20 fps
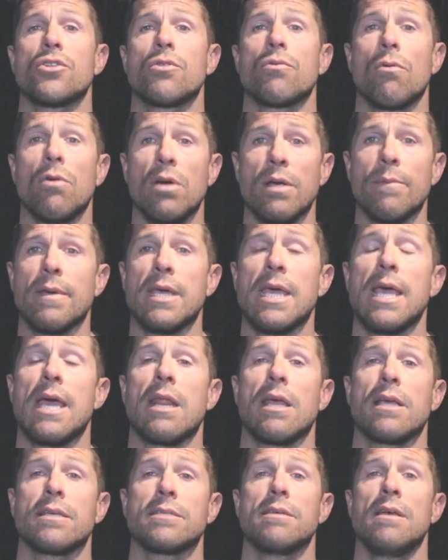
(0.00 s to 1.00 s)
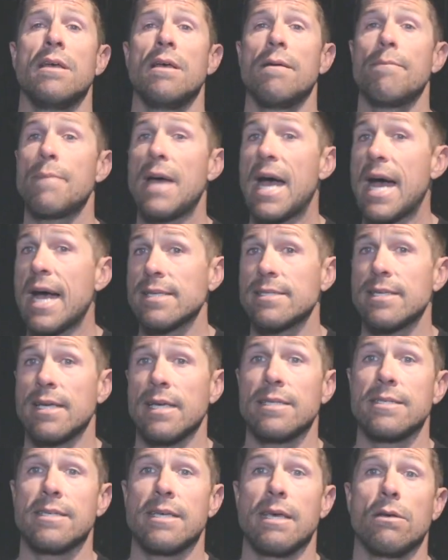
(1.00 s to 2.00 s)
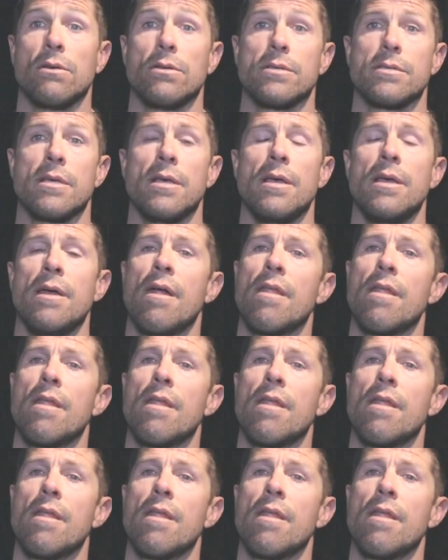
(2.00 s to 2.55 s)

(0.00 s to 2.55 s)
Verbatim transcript: throwing mechanics, passing skills,